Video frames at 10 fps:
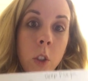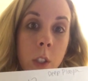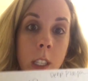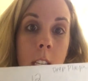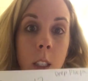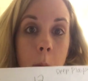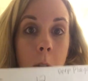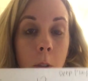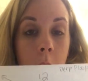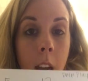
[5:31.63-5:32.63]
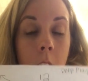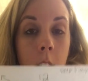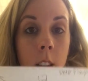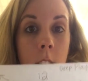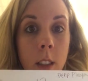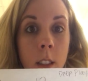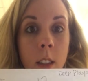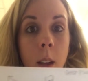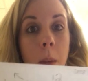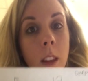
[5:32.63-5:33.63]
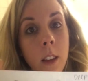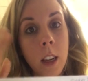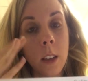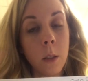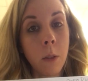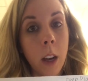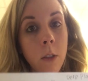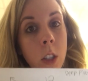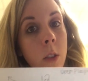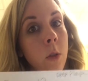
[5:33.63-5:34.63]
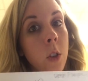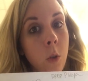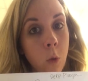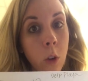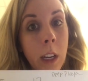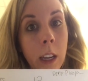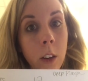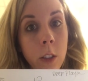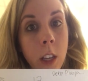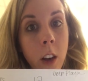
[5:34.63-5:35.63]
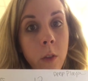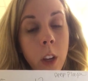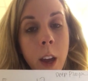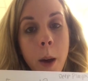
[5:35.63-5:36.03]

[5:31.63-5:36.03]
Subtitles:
just need to be relying on the system and the things around you to orient yourself.